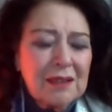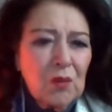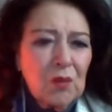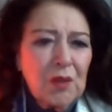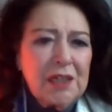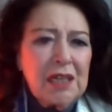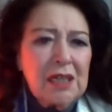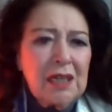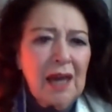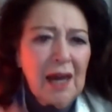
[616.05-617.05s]
when
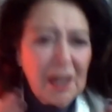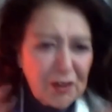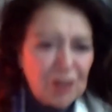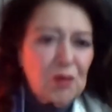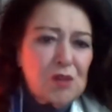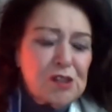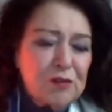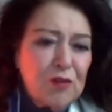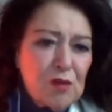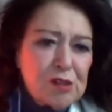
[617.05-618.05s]
he either was
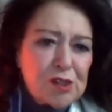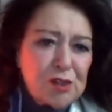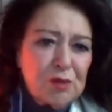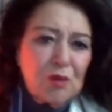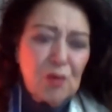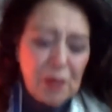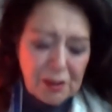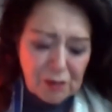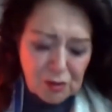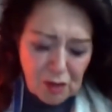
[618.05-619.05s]
forced to or in
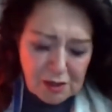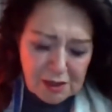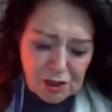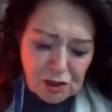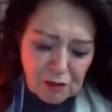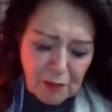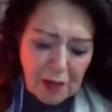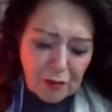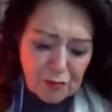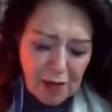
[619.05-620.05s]
the transition about?
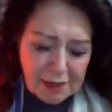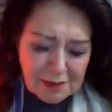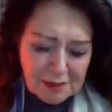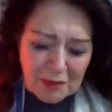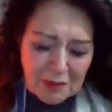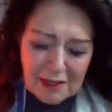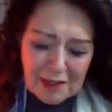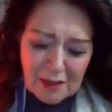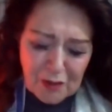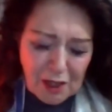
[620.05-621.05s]
Right.
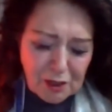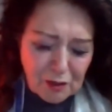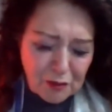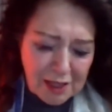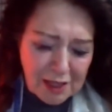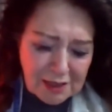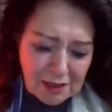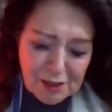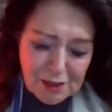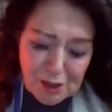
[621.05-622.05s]
Thank you for that,
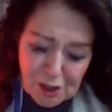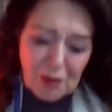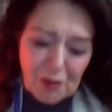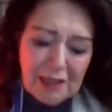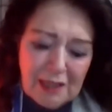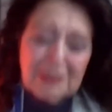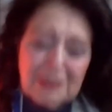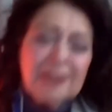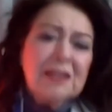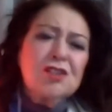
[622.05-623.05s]
Hilda. So
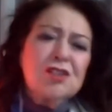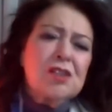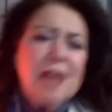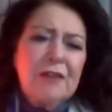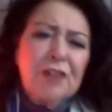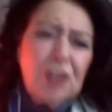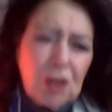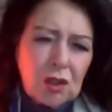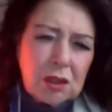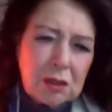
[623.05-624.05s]
let us just have a
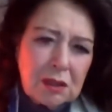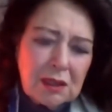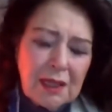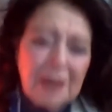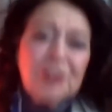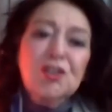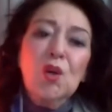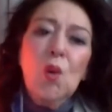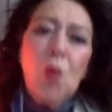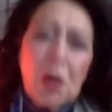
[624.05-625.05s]
look at
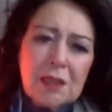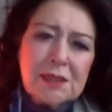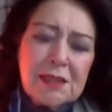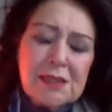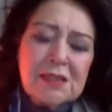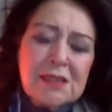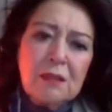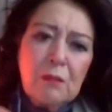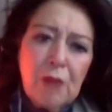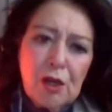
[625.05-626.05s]
the qualities
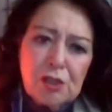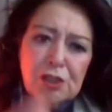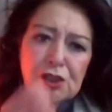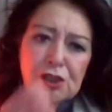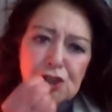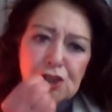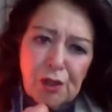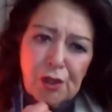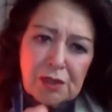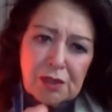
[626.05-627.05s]
that Moses
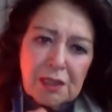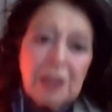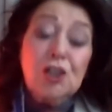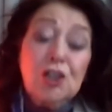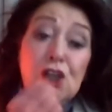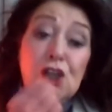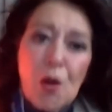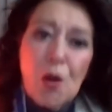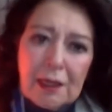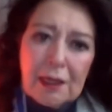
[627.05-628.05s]
showed,
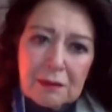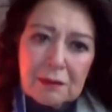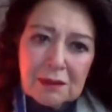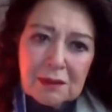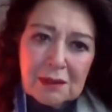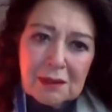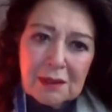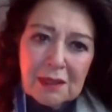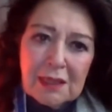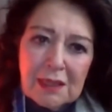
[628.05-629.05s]
knowing
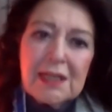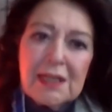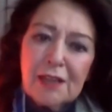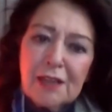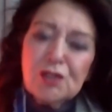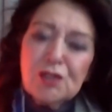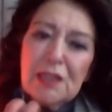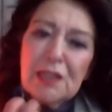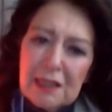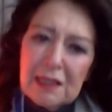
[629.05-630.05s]
he had to
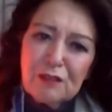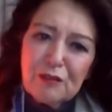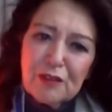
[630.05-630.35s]
leave